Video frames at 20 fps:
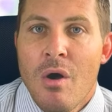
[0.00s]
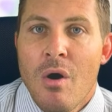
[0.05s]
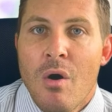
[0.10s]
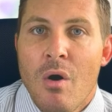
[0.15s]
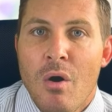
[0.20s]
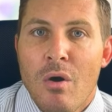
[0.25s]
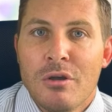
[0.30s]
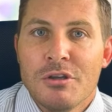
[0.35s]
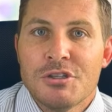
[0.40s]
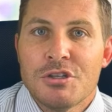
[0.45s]

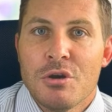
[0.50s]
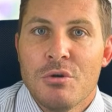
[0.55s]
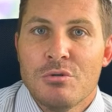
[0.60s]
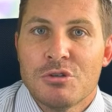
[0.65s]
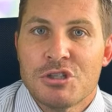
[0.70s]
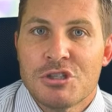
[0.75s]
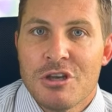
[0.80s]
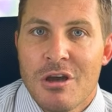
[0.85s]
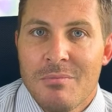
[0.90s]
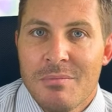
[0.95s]
Also,
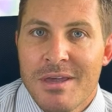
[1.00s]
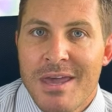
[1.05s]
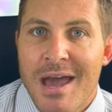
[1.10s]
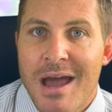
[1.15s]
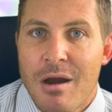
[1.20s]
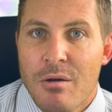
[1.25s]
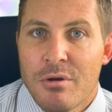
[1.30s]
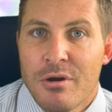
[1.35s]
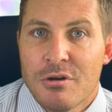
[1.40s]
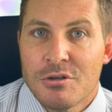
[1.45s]
some
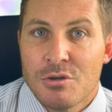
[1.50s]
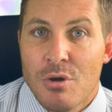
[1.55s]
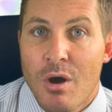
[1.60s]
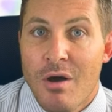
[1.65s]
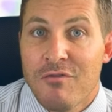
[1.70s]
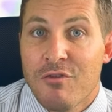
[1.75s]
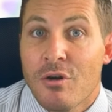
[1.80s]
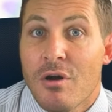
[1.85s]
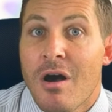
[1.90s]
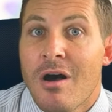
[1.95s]
carriers
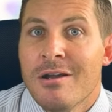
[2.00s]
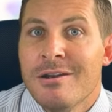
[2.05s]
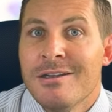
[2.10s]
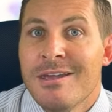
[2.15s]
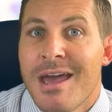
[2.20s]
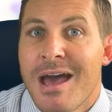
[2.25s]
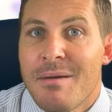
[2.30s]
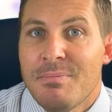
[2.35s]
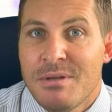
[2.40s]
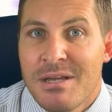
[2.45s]
offer
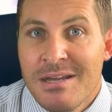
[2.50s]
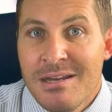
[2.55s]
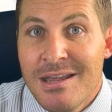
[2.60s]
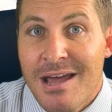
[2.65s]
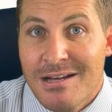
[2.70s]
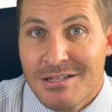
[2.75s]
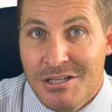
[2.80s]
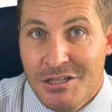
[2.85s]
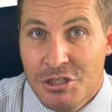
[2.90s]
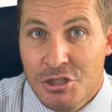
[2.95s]
uncapped
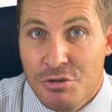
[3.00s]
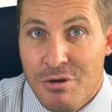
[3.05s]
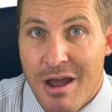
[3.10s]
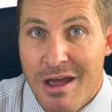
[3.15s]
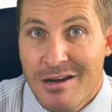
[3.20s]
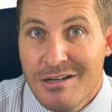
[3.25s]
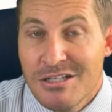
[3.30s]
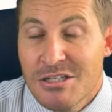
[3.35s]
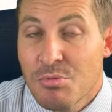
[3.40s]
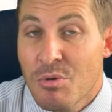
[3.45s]
indexing
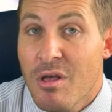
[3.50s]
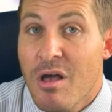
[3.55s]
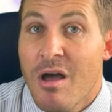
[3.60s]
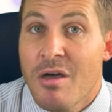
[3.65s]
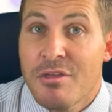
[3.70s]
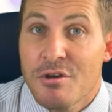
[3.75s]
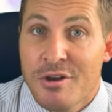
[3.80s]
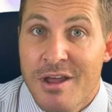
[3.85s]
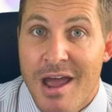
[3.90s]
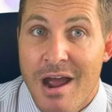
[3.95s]
strategies, while
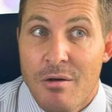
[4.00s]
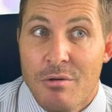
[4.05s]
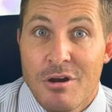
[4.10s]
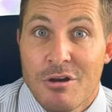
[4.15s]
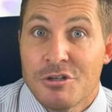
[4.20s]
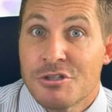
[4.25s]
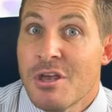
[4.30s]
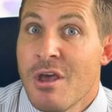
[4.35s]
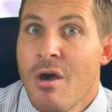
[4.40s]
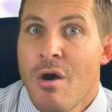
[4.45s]
other
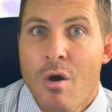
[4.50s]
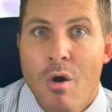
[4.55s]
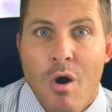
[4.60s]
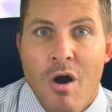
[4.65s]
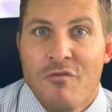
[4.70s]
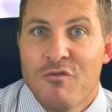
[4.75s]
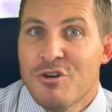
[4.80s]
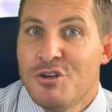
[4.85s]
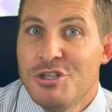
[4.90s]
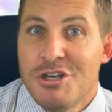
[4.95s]
carriers
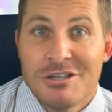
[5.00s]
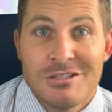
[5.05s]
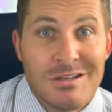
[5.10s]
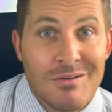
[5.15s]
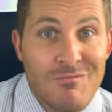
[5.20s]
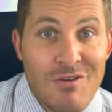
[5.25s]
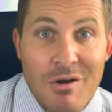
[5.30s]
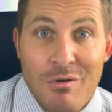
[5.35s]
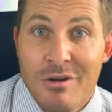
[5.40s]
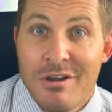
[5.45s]
offer just a
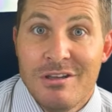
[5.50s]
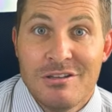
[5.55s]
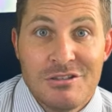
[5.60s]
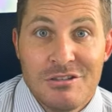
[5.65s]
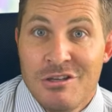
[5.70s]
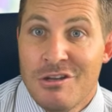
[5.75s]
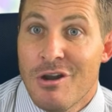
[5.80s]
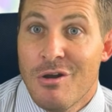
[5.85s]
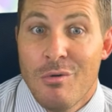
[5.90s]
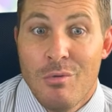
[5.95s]
very,
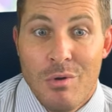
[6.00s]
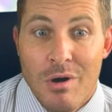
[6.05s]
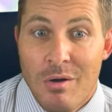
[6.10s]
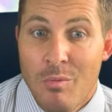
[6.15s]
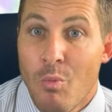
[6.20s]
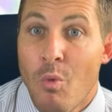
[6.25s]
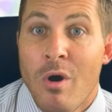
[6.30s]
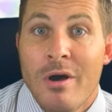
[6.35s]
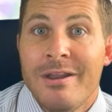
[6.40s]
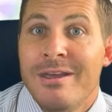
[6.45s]
you know, uh,
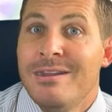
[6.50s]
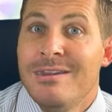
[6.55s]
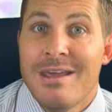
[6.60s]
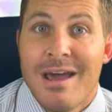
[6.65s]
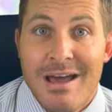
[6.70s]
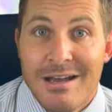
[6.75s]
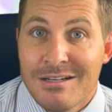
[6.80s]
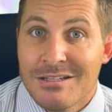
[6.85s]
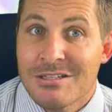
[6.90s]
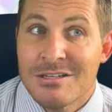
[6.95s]
one
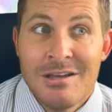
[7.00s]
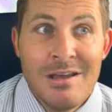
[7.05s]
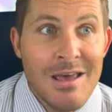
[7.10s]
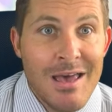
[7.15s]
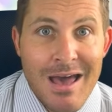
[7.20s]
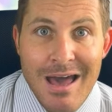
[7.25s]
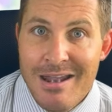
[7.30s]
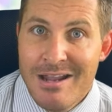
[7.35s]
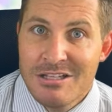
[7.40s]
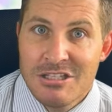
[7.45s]
index,
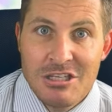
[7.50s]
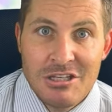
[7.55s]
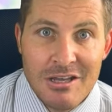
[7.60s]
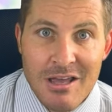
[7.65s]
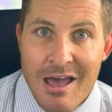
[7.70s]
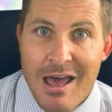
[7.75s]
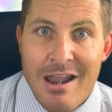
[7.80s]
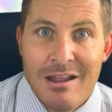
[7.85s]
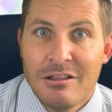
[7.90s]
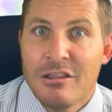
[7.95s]
and it's
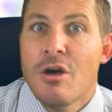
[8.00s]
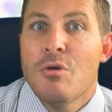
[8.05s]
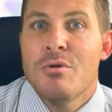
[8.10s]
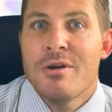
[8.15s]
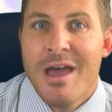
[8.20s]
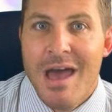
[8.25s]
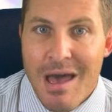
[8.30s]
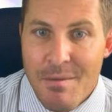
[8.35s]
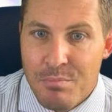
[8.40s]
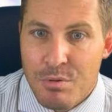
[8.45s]
at a low
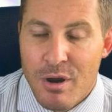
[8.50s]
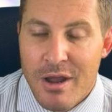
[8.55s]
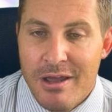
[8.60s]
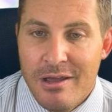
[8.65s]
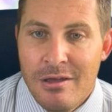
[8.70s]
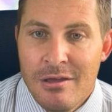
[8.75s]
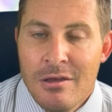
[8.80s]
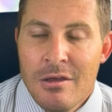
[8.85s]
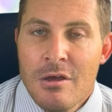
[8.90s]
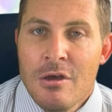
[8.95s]
cap rate.
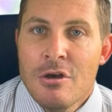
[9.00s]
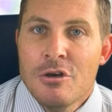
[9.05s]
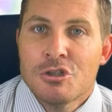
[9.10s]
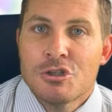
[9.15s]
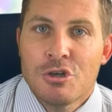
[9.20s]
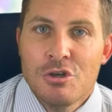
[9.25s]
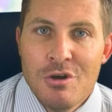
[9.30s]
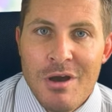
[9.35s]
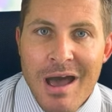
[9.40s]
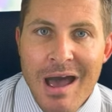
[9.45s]

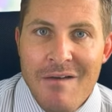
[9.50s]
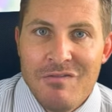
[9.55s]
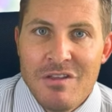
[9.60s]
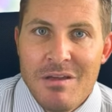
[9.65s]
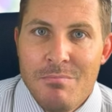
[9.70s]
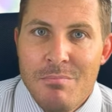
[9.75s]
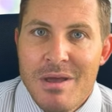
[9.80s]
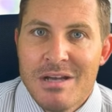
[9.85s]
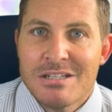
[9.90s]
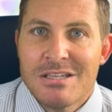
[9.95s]
So you have to
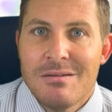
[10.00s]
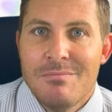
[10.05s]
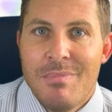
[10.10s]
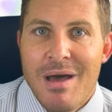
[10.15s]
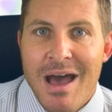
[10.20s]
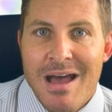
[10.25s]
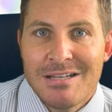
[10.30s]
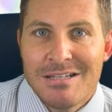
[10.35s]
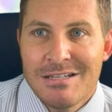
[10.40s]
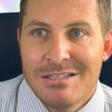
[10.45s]
mix and
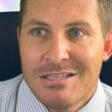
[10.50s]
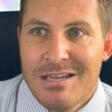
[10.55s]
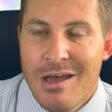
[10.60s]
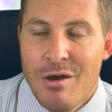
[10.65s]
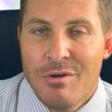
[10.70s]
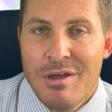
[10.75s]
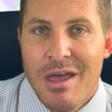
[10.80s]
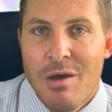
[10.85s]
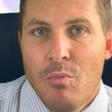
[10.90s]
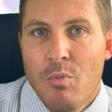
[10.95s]
match and say,
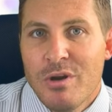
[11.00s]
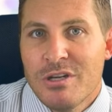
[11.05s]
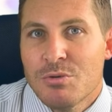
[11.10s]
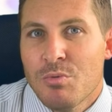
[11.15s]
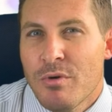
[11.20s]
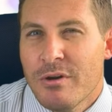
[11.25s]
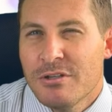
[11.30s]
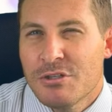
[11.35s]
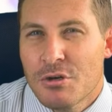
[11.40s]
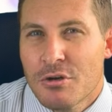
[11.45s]
okay, which
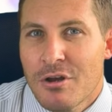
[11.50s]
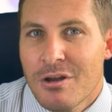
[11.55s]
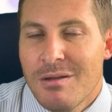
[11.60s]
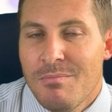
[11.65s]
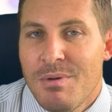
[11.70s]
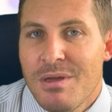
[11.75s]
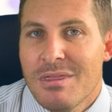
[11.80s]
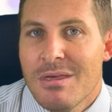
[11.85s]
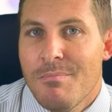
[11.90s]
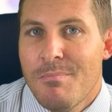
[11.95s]
ones are going to
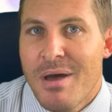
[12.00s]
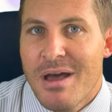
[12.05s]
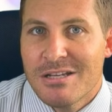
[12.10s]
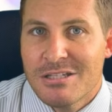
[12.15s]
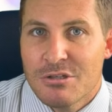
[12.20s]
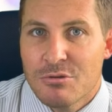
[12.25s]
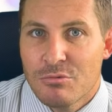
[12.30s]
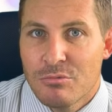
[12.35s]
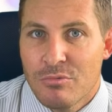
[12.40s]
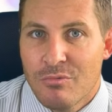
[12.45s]
be the
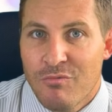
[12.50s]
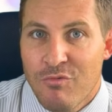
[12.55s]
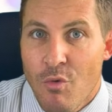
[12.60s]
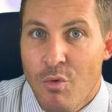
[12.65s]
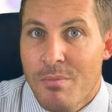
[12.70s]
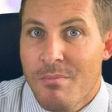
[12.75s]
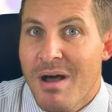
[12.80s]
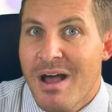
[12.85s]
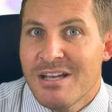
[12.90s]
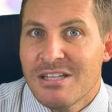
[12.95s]
best
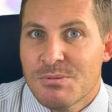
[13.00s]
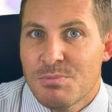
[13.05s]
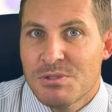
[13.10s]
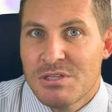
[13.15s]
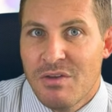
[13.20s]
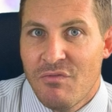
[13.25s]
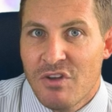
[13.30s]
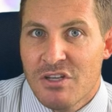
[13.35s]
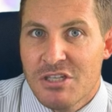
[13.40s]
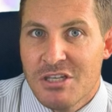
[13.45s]
for my
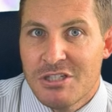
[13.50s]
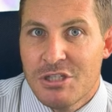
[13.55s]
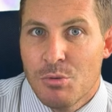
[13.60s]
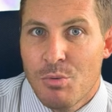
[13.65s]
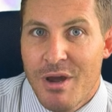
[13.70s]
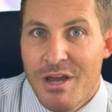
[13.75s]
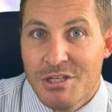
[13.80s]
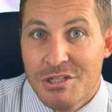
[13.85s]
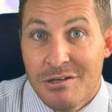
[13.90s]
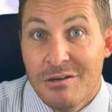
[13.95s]
specific
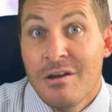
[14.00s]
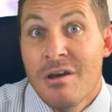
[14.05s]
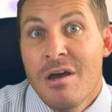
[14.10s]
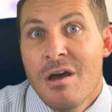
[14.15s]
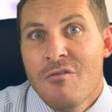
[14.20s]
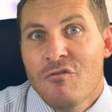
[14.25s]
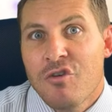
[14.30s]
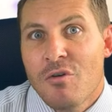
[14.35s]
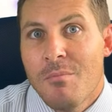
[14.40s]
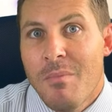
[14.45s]
situation,
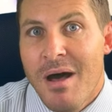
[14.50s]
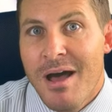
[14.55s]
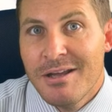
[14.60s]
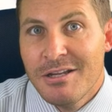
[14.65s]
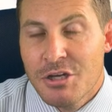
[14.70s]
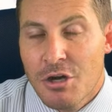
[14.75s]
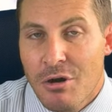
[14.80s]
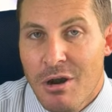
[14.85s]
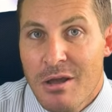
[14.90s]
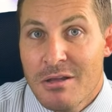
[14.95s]
for my
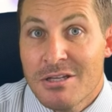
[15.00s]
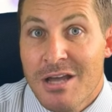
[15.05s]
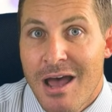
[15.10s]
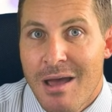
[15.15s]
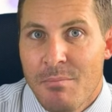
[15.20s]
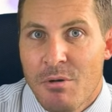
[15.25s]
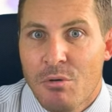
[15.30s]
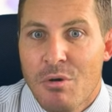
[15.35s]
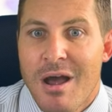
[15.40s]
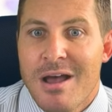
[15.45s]

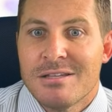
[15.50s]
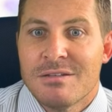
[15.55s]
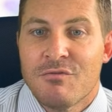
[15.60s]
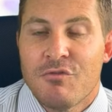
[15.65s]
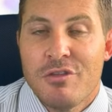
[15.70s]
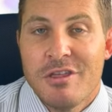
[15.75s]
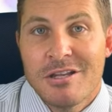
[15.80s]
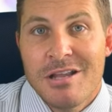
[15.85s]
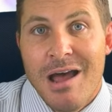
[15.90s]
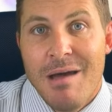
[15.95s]
time horizon, for
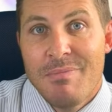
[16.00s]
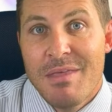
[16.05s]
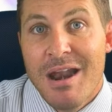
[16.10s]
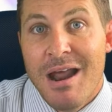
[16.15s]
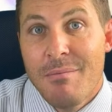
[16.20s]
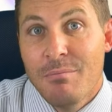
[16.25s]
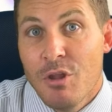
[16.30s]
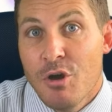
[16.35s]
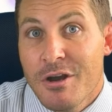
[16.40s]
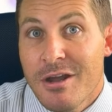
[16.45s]
the time that
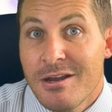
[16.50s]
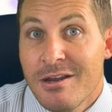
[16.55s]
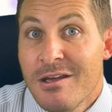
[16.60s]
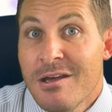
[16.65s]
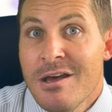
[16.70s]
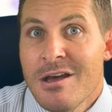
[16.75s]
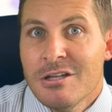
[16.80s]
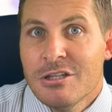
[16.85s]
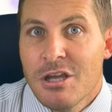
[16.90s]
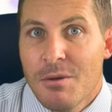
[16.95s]
I'm looking
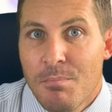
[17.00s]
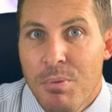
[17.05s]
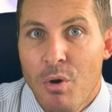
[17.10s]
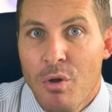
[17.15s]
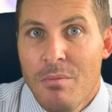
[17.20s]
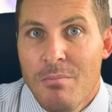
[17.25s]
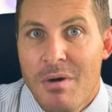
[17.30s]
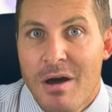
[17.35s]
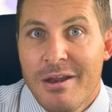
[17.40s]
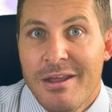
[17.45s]
to
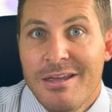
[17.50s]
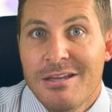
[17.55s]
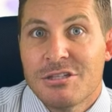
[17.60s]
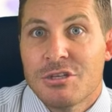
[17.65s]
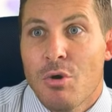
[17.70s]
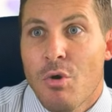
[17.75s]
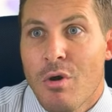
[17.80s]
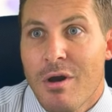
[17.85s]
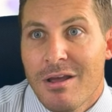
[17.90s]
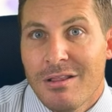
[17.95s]
pull monies
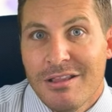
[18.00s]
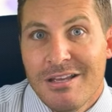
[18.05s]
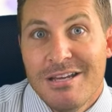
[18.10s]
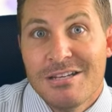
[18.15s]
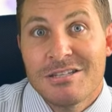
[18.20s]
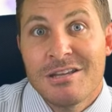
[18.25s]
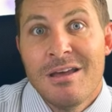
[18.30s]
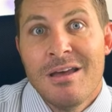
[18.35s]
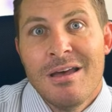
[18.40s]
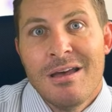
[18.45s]
or at
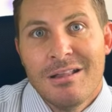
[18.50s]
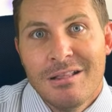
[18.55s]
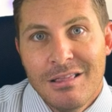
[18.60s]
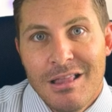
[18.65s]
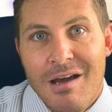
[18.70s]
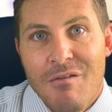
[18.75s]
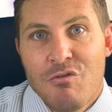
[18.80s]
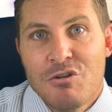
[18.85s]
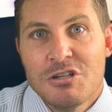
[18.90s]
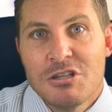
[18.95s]
least
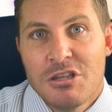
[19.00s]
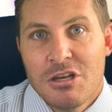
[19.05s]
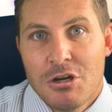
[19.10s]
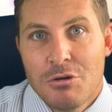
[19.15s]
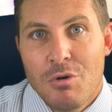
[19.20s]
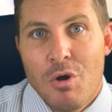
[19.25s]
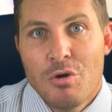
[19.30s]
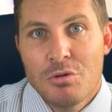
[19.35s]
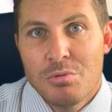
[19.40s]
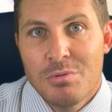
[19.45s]
leverage the
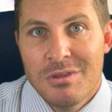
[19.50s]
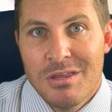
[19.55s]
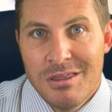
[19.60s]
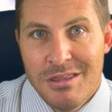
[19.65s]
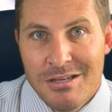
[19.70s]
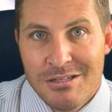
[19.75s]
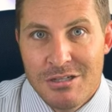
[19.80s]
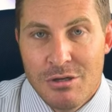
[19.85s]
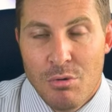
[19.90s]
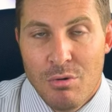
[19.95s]
growth within
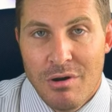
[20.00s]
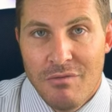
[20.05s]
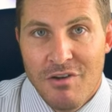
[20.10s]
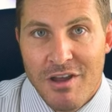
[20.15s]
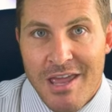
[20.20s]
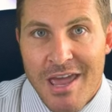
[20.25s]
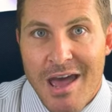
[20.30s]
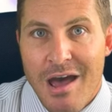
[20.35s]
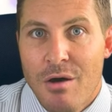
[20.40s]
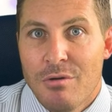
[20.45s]
this sort of
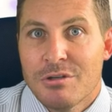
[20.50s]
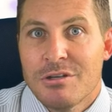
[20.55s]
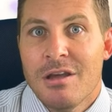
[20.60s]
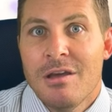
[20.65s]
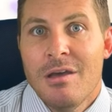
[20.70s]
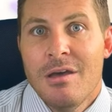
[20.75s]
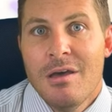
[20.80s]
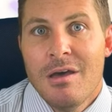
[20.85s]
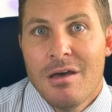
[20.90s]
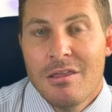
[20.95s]
account
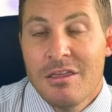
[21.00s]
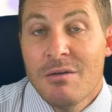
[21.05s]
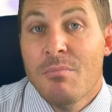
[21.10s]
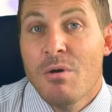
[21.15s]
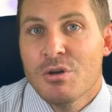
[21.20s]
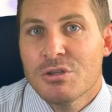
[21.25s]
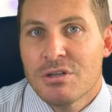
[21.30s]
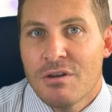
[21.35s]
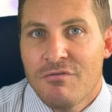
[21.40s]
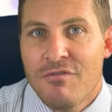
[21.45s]
the
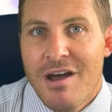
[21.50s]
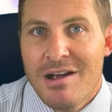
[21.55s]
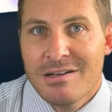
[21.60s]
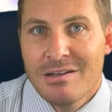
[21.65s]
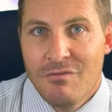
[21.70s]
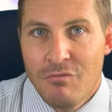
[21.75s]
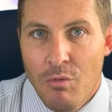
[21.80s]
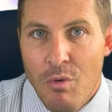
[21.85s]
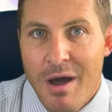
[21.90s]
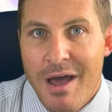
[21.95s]
most
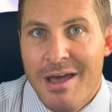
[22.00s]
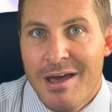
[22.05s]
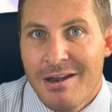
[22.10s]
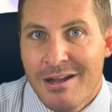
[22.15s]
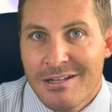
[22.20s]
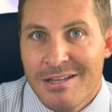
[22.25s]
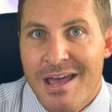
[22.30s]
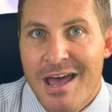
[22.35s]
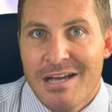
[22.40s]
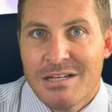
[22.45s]
effective way on a
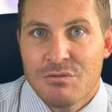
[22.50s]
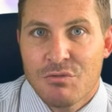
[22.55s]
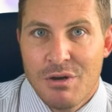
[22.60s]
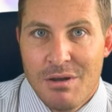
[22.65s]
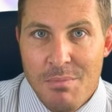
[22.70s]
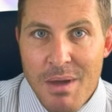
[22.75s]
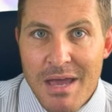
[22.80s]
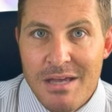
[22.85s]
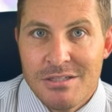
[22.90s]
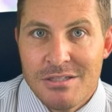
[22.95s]
tax-free
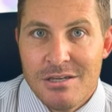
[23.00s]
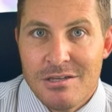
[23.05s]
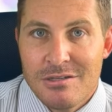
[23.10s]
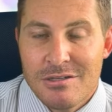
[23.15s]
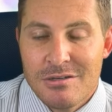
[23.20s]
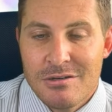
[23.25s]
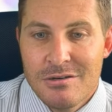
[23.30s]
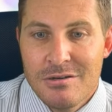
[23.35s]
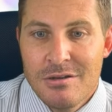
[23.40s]
basis.